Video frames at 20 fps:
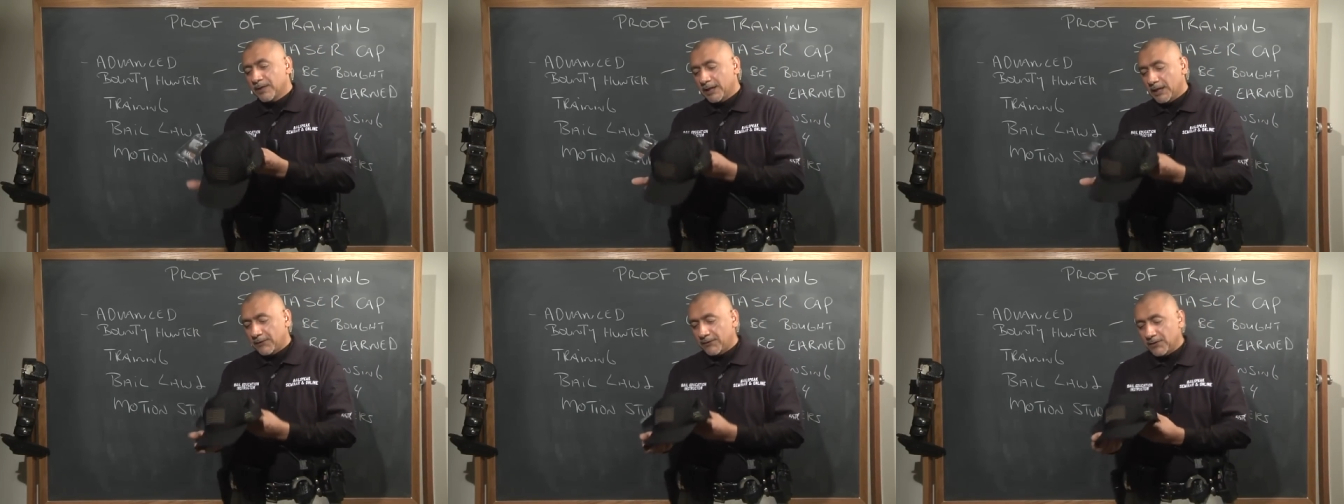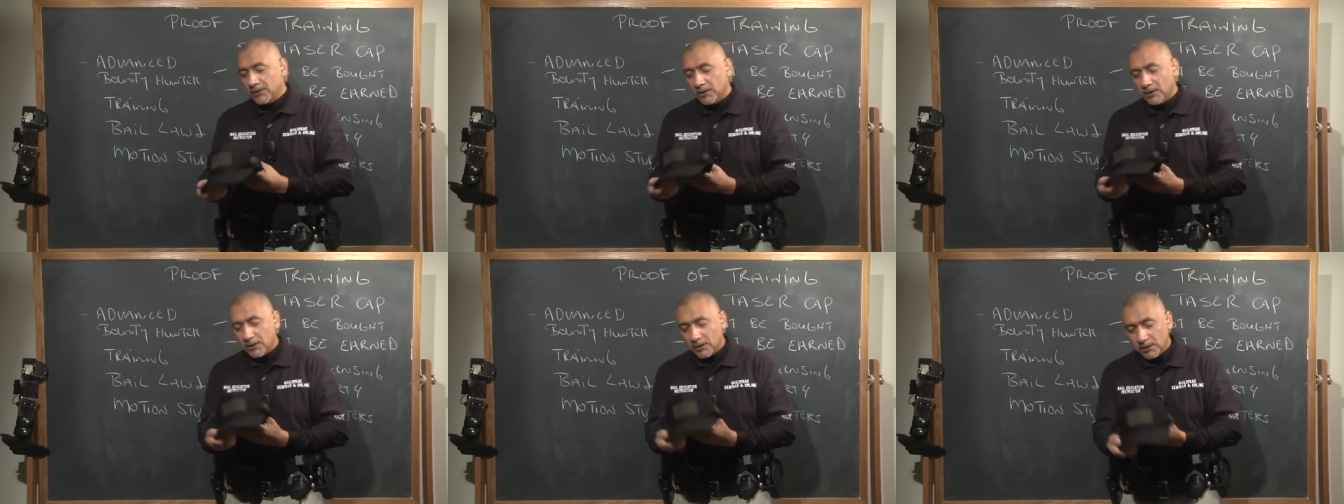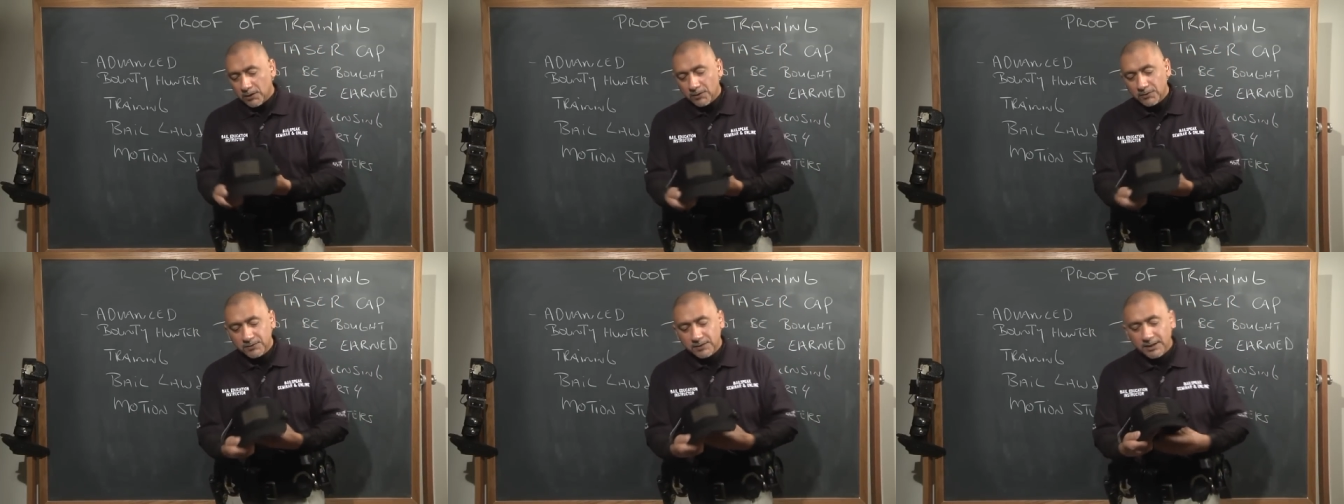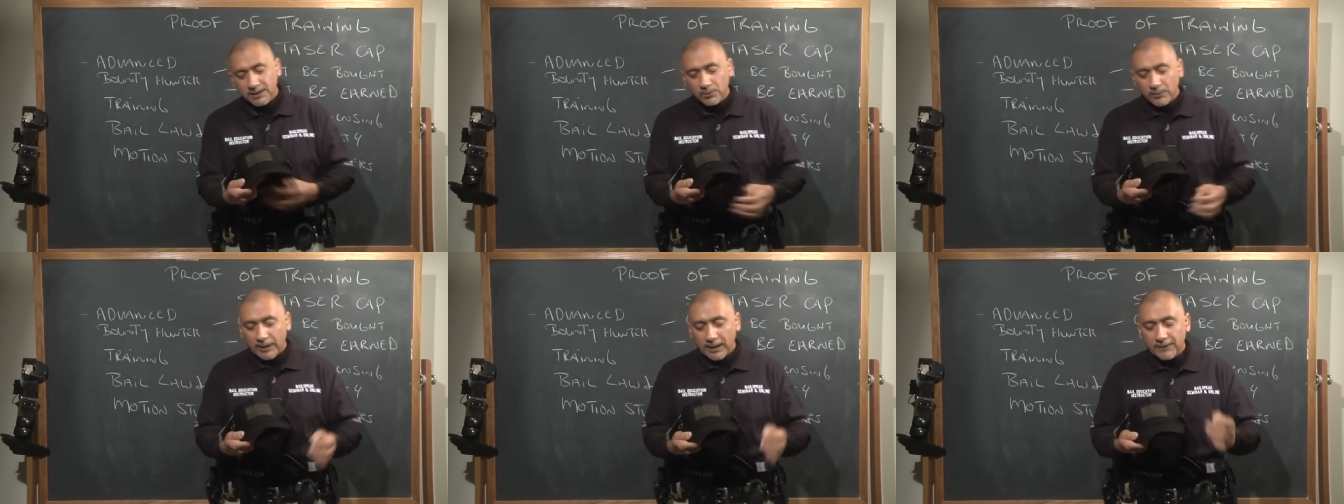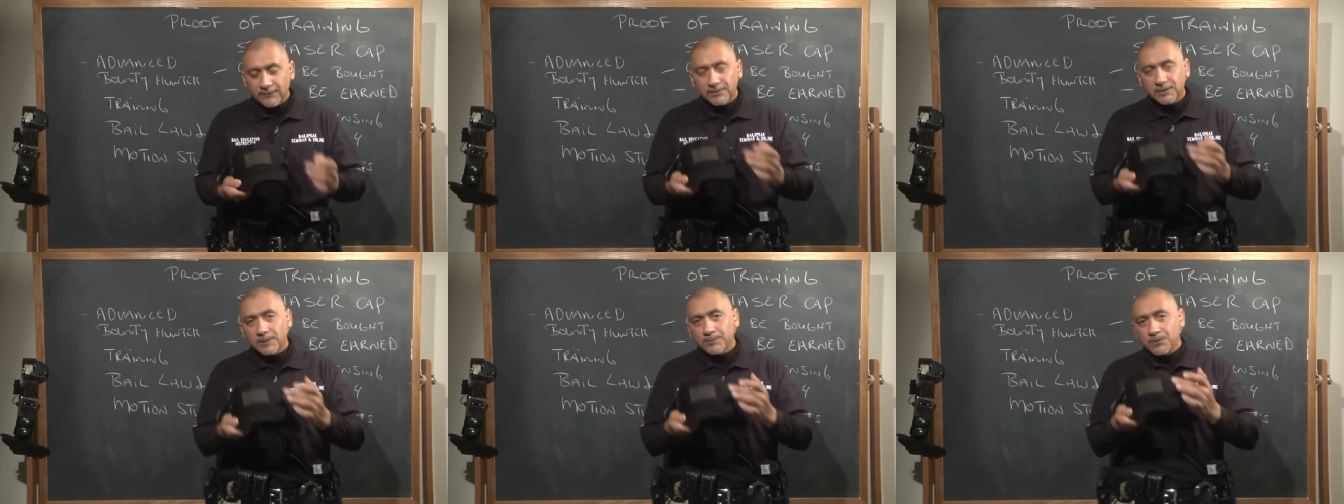If you look closely, we
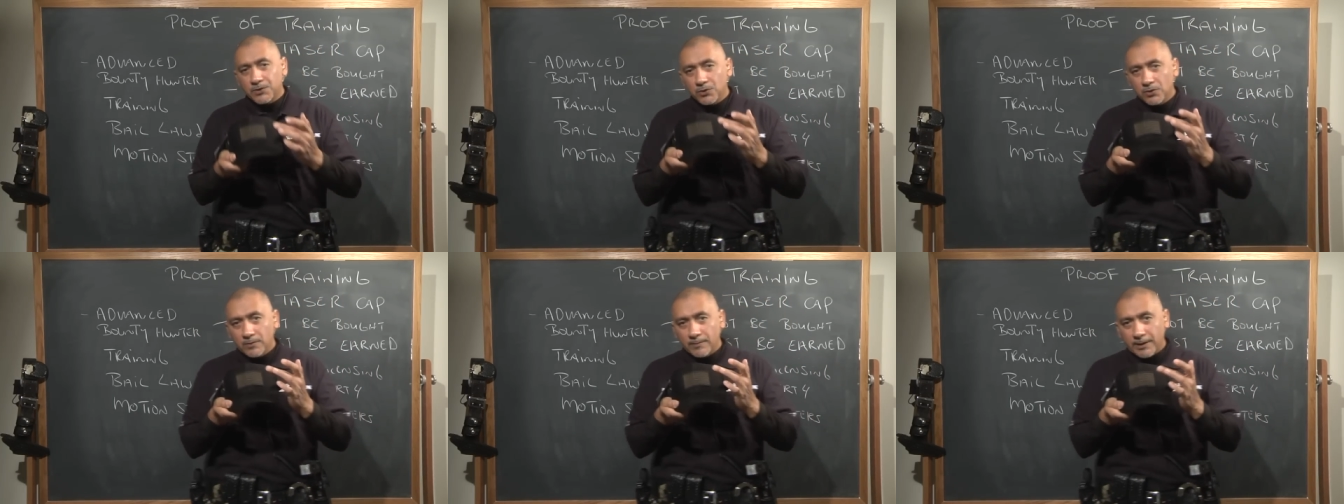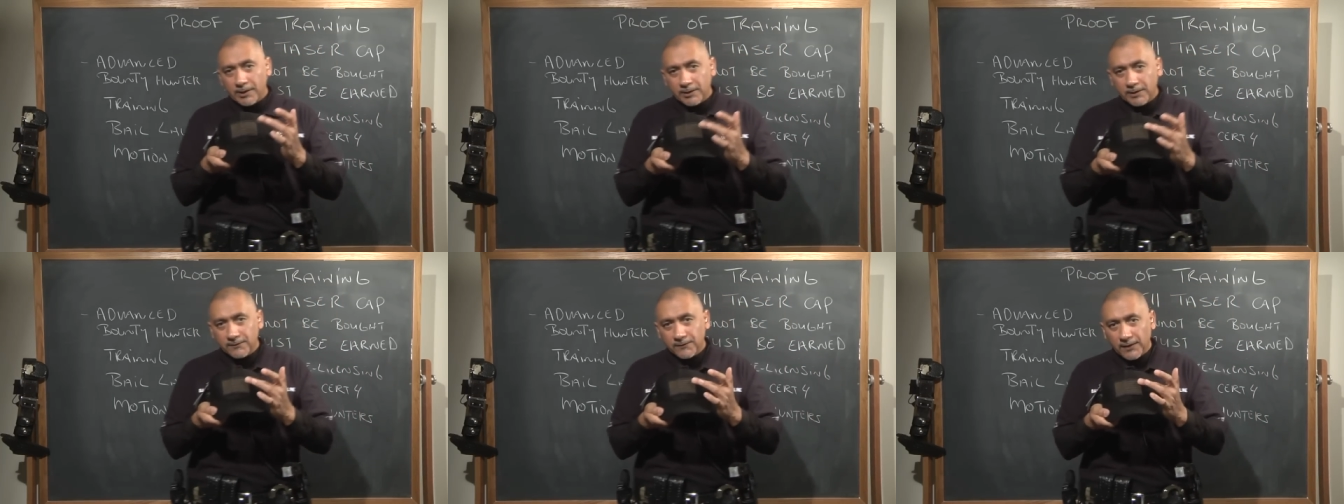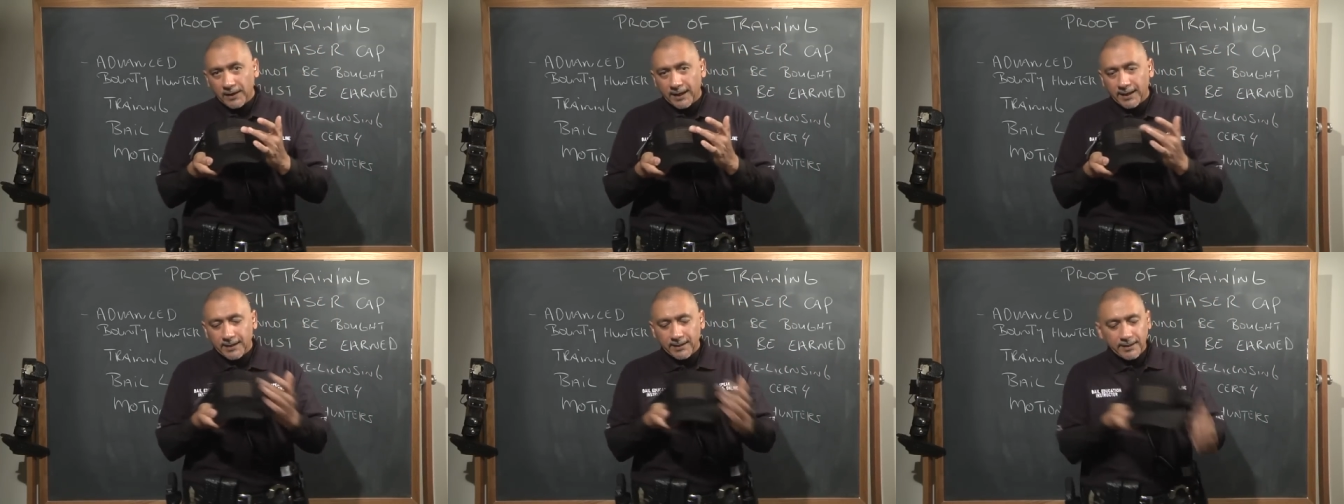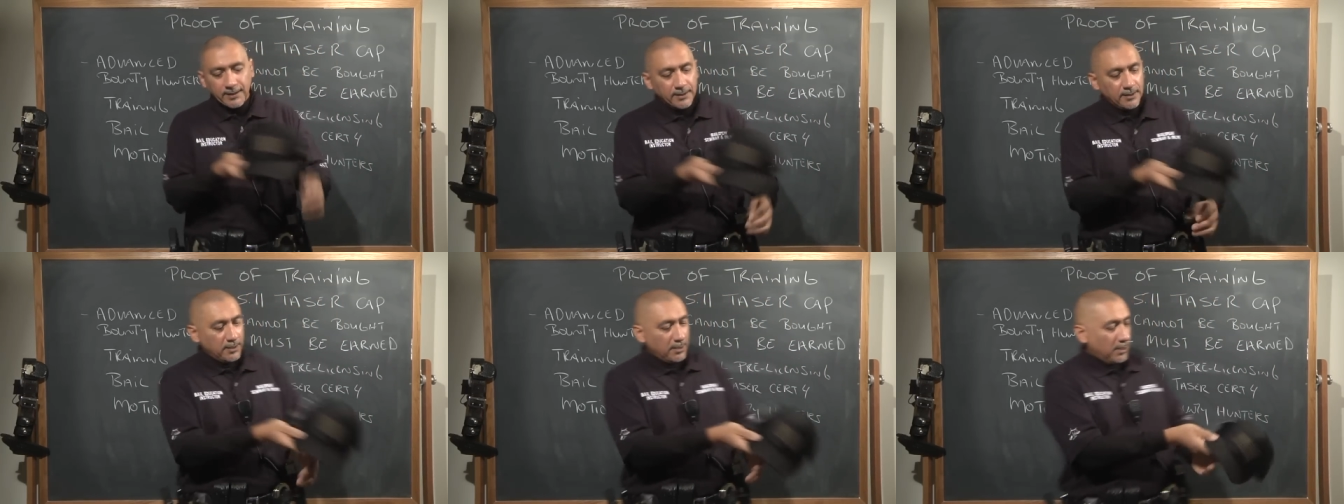have a subdued American flag.